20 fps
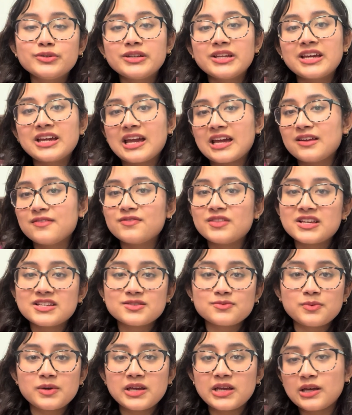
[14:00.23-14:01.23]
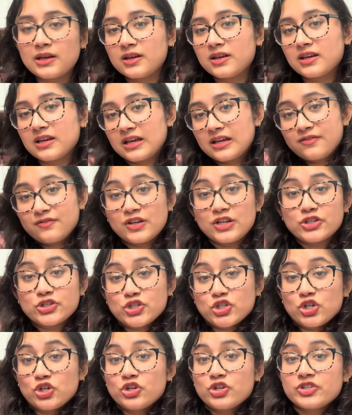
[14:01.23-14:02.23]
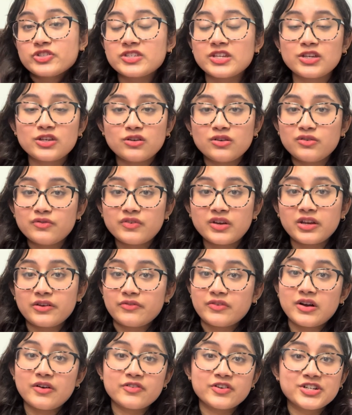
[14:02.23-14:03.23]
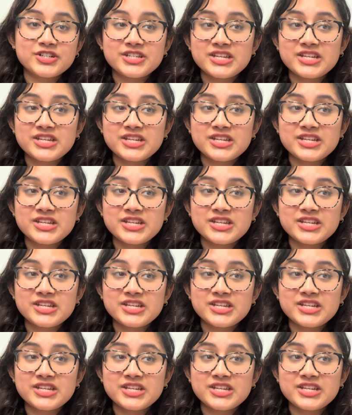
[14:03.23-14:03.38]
it kind of this way kind of ensures that you've kind of covered